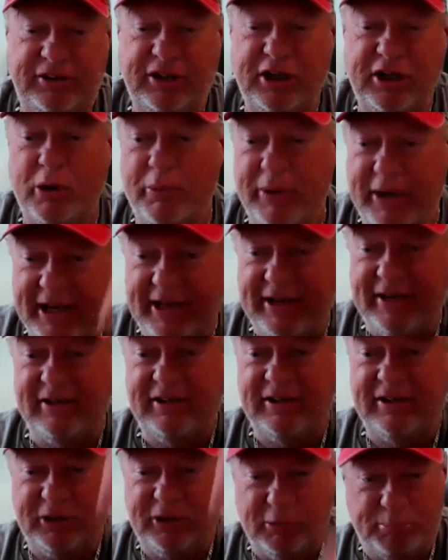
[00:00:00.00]
You go
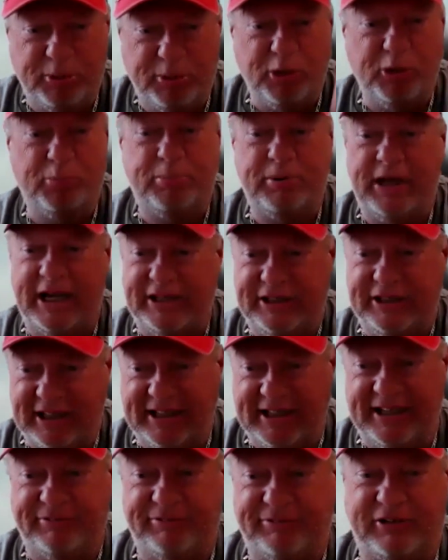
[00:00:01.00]
in, you go, and you
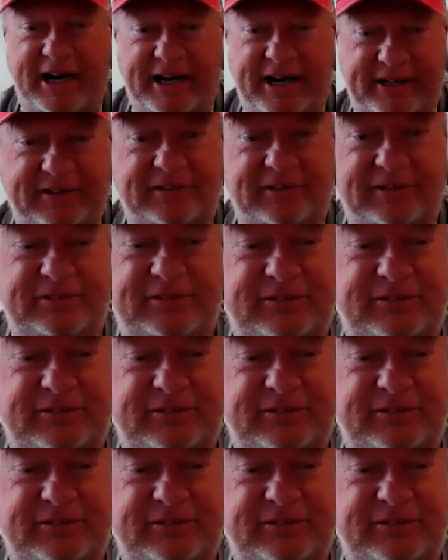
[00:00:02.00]
leave, right?